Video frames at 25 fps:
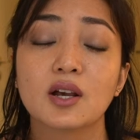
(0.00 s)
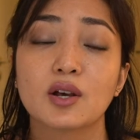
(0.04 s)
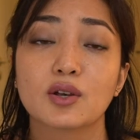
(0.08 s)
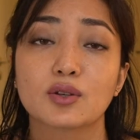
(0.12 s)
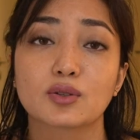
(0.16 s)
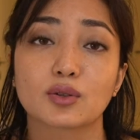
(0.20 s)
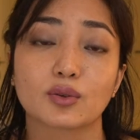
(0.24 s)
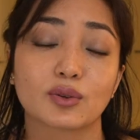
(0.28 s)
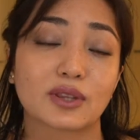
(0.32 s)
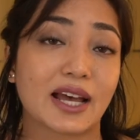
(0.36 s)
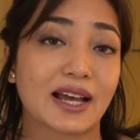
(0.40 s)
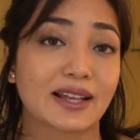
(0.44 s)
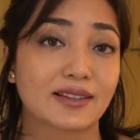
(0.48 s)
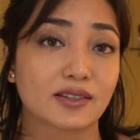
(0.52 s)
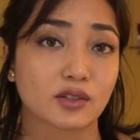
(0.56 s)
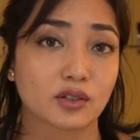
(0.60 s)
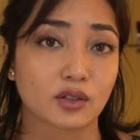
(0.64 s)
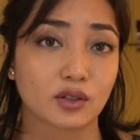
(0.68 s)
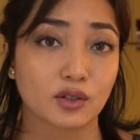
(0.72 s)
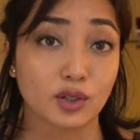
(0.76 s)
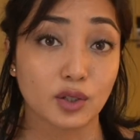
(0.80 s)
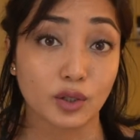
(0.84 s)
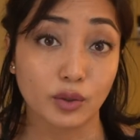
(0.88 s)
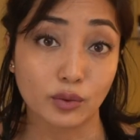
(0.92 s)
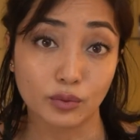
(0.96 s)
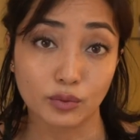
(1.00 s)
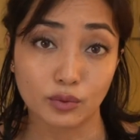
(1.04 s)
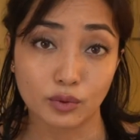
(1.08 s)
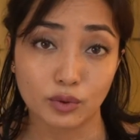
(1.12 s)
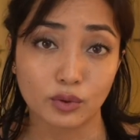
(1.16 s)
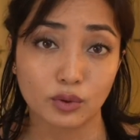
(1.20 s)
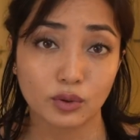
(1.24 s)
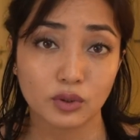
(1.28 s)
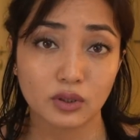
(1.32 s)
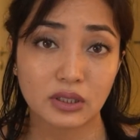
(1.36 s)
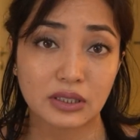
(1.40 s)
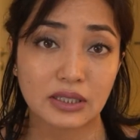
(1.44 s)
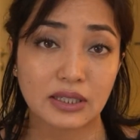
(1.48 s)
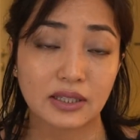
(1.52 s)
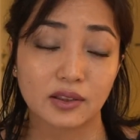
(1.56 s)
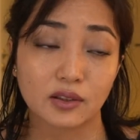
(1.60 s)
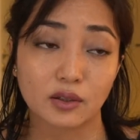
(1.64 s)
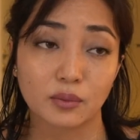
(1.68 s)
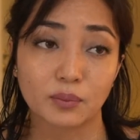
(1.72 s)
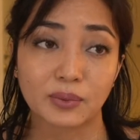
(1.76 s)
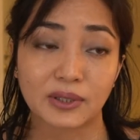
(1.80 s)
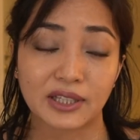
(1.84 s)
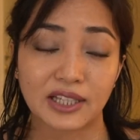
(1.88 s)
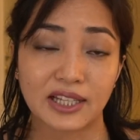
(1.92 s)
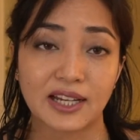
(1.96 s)
So that's the new rule in the
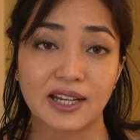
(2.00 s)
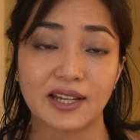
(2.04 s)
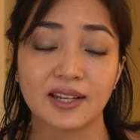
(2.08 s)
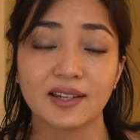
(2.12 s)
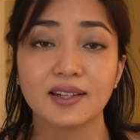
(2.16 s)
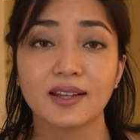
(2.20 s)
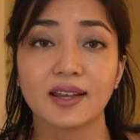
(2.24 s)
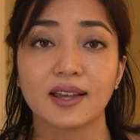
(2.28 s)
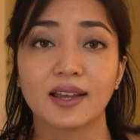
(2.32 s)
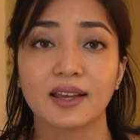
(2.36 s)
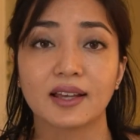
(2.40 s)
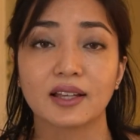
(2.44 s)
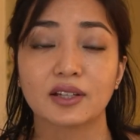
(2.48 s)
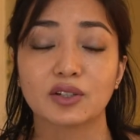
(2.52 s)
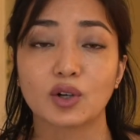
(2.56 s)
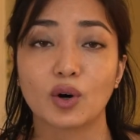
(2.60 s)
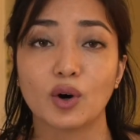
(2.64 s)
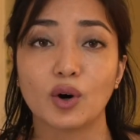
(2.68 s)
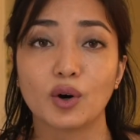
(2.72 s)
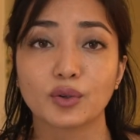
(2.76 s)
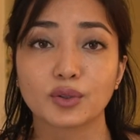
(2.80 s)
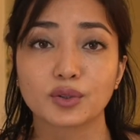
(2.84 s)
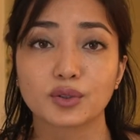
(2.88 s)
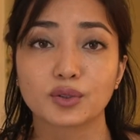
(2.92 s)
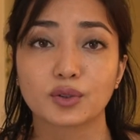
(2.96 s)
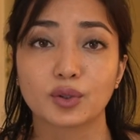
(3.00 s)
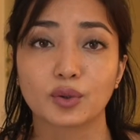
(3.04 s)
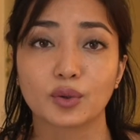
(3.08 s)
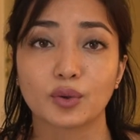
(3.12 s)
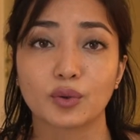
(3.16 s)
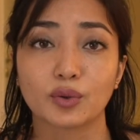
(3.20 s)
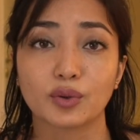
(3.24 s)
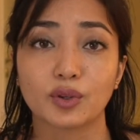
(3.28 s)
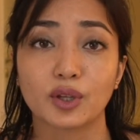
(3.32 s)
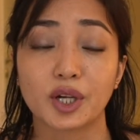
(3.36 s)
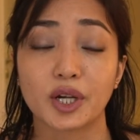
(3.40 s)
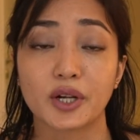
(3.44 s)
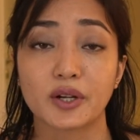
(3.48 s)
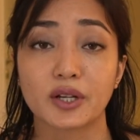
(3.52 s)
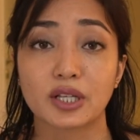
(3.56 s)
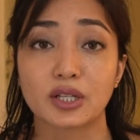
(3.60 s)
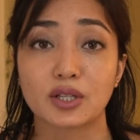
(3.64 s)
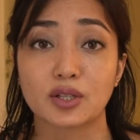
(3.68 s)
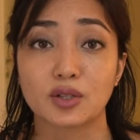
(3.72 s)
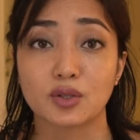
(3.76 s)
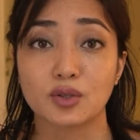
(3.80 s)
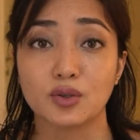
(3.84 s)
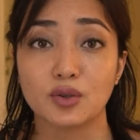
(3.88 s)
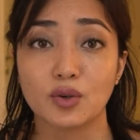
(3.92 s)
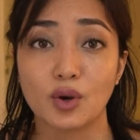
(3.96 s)
plane. And also there
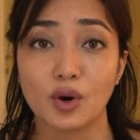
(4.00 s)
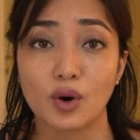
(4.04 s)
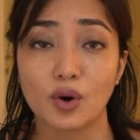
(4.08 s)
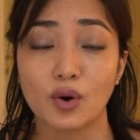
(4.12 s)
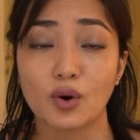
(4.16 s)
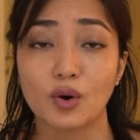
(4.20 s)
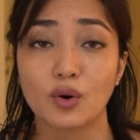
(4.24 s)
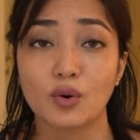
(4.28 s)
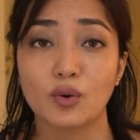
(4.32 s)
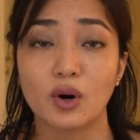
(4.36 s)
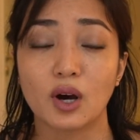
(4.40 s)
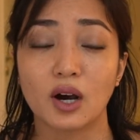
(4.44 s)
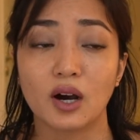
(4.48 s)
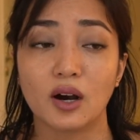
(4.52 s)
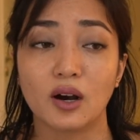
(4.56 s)
is no